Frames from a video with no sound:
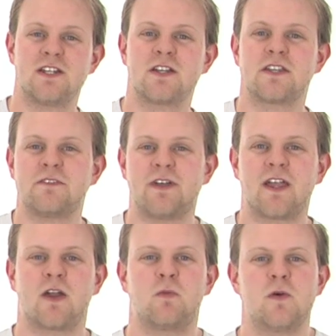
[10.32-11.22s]
a look at the
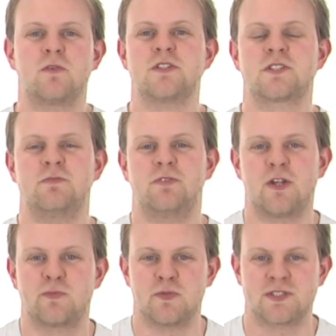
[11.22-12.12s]
Vango Wilderness
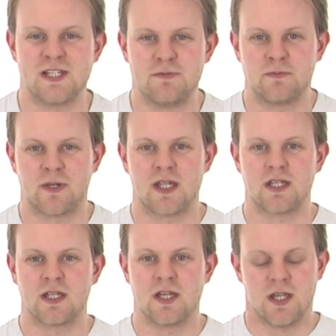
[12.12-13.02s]
Convertible sleeping
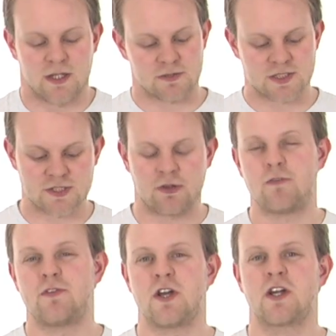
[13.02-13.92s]
bag. Now it's
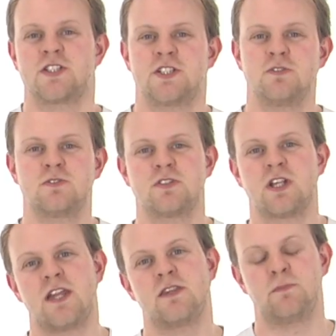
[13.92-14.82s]
designed for younger children,
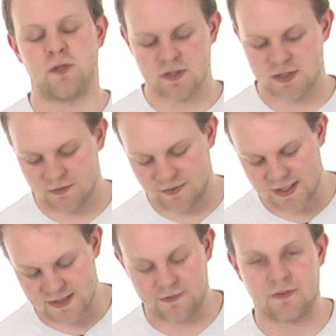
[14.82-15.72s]
and the beauty of it
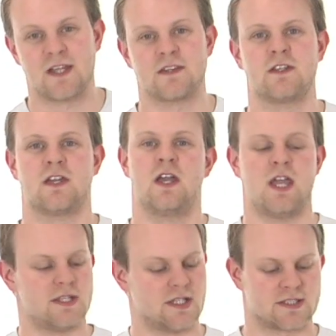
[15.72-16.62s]
is the fact that
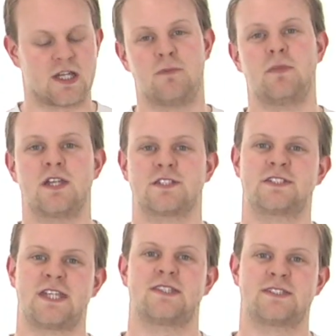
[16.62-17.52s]
it does come as a
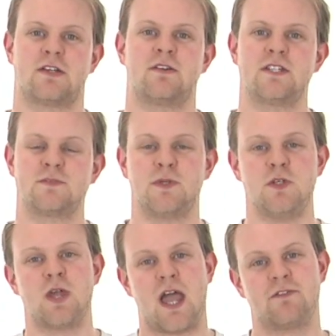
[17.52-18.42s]
set size, but
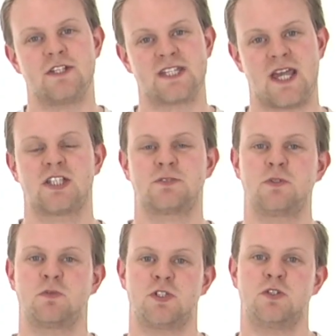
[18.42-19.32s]
you have an
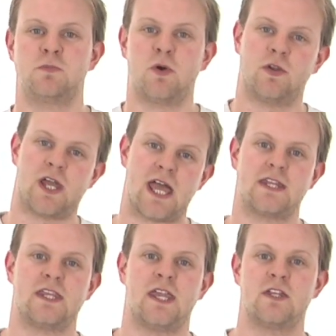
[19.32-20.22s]
attachment which you can put on
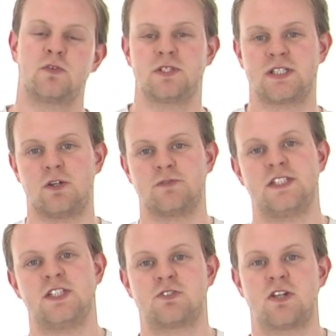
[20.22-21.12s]
at the end, which then
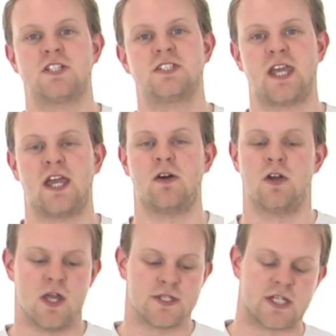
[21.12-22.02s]
obviously stretches it out.
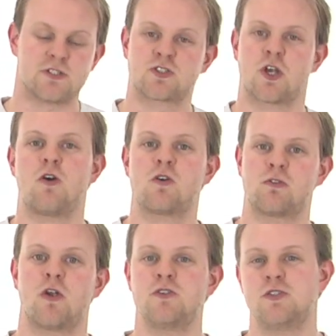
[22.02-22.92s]
So as your child
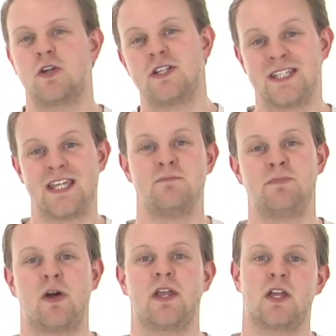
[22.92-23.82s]
grows, you don't need to keep
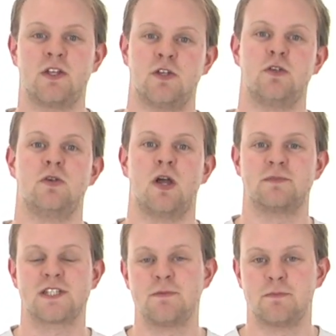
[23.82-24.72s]
buying a new
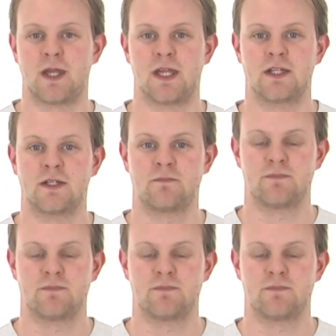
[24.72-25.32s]
sleeping bag.